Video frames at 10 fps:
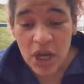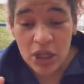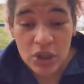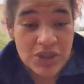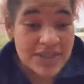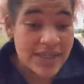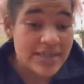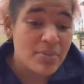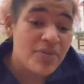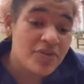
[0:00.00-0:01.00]
alongside
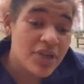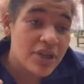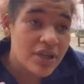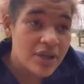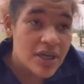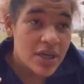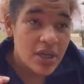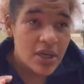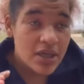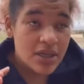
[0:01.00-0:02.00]
some of the
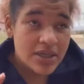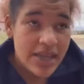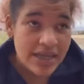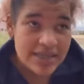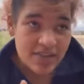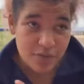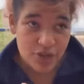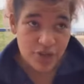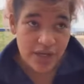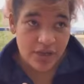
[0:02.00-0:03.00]
negative
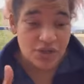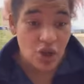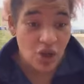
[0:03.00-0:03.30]
portrayals